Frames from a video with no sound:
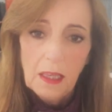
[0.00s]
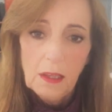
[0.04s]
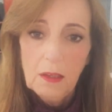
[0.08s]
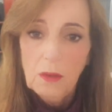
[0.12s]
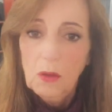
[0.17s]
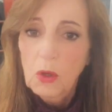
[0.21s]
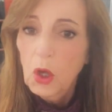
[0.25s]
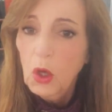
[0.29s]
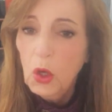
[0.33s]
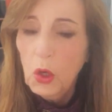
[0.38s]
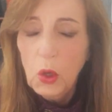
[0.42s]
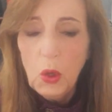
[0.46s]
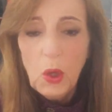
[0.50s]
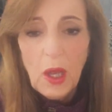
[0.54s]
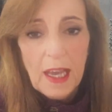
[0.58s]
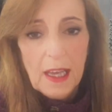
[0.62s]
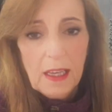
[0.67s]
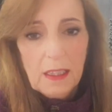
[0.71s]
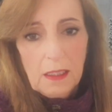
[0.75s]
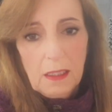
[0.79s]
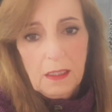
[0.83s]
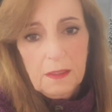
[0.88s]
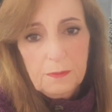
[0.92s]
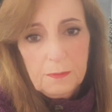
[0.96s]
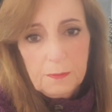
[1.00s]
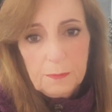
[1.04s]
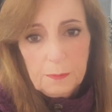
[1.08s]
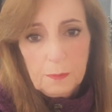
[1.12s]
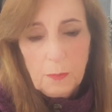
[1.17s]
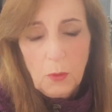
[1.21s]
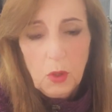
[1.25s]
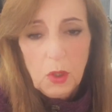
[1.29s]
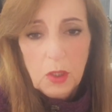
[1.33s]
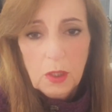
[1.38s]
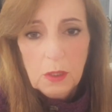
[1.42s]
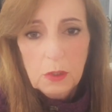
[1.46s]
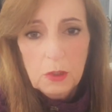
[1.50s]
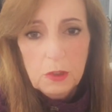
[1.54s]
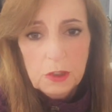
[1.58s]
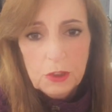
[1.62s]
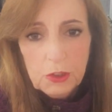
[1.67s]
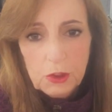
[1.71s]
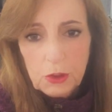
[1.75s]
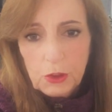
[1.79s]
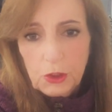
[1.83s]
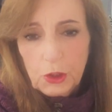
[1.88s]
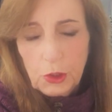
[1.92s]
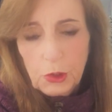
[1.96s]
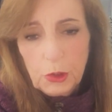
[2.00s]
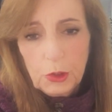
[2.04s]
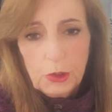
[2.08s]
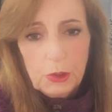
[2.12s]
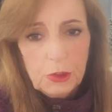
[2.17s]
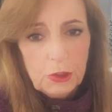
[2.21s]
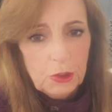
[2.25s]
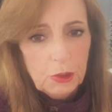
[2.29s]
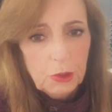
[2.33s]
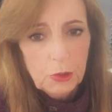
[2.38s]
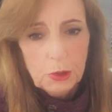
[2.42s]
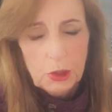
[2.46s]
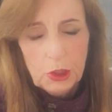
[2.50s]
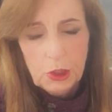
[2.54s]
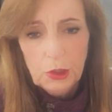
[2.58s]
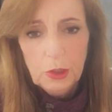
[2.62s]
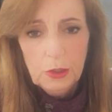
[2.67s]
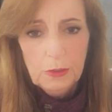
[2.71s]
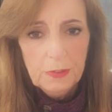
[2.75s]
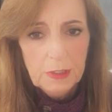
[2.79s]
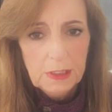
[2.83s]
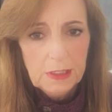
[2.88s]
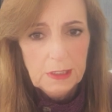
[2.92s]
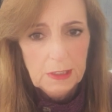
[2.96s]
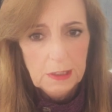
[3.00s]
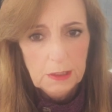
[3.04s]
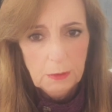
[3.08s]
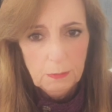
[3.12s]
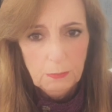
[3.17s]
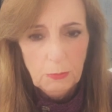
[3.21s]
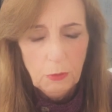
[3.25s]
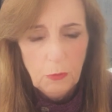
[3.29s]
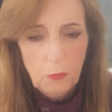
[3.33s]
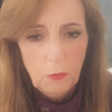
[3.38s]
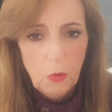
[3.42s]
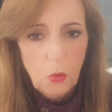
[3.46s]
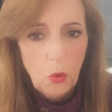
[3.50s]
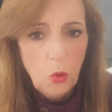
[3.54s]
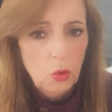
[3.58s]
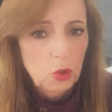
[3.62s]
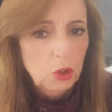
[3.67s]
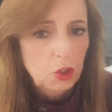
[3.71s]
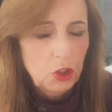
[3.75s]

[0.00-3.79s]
who's used your services before?